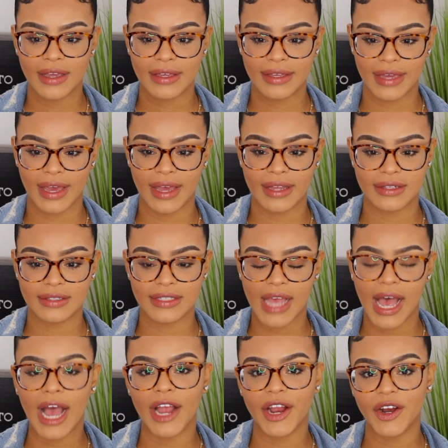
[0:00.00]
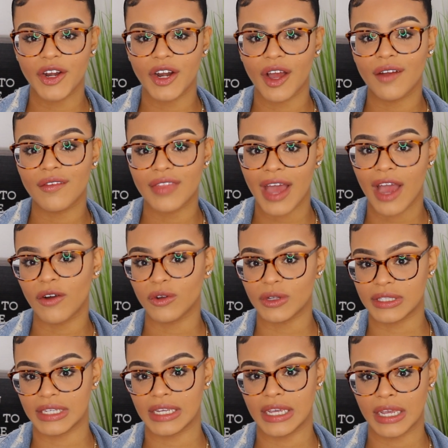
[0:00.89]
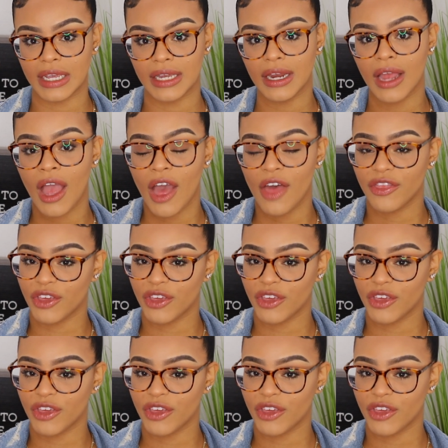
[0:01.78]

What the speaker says: get tired of that routine.